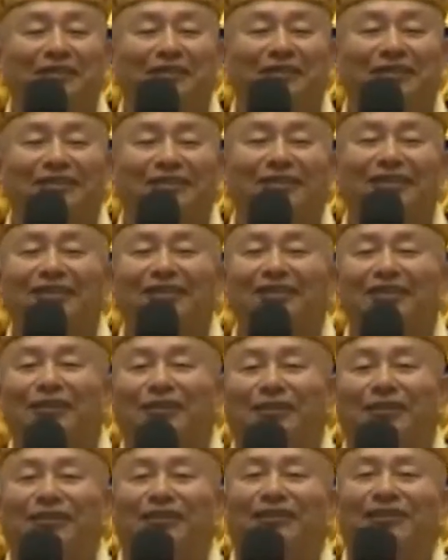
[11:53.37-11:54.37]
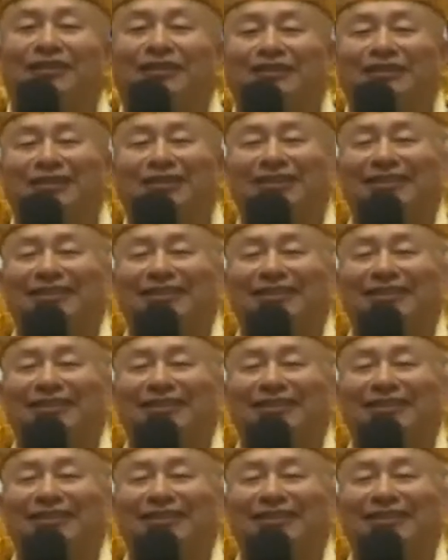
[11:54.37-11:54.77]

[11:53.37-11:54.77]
And then said, move